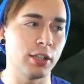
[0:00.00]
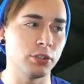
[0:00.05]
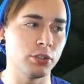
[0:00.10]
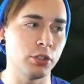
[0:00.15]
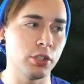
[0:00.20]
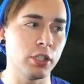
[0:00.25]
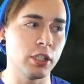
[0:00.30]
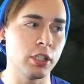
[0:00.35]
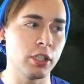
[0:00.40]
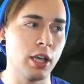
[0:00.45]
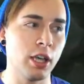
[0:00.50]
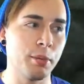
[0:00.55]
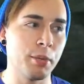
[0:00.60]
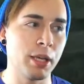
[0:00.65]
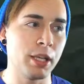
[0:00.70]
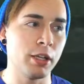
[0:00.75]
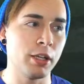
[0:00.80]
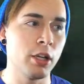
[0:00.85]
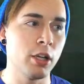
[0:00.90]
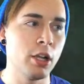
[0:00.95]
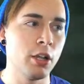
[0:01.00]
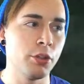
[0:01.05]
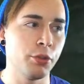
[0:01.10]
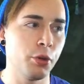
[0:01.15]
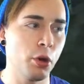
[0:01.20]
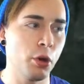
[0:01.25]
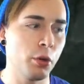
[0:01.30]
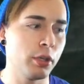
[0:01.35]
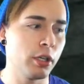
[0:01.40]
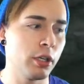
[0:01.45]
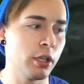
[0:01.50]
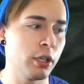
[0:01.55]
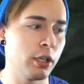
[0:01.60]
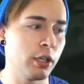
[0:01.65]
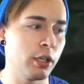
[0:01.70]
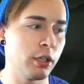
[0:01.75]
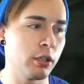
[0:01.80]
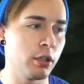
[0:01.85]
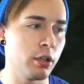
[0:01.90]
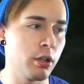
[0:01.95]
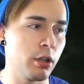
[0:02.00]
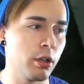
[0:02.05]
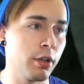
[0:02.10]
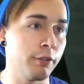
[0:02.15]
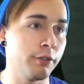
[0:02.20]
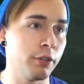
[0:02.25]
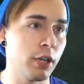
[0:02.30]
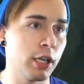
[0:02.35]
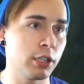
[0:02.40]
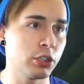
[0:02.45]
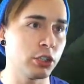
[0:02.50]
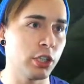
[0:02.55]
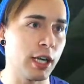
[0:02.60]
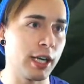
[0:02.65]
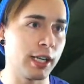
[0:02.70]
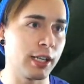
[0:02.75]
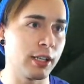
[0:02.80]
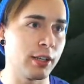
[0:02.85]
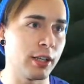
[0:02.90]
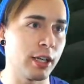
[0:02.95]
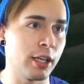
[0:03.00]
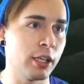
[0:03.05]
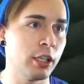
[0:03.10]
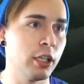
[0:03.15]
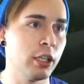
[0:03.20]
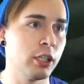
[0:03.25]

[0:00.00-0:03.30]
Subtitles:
So you can come in, throw in a Frost Strike in there.